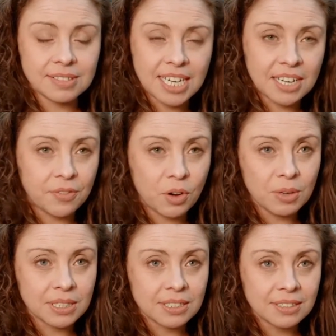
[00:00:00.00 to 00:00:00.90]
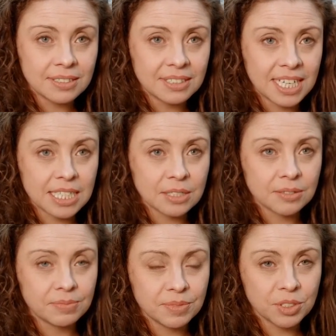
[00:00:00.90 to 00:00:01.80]
take it forward, take it
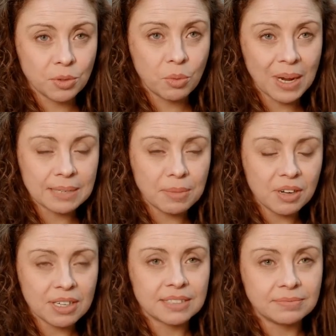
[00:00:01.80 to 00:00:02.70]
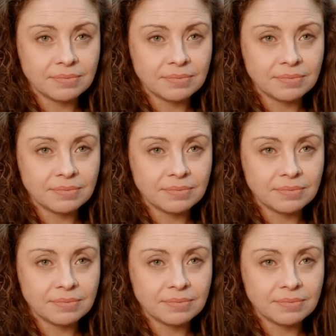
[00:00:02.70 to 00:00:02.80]
to, to a wider market.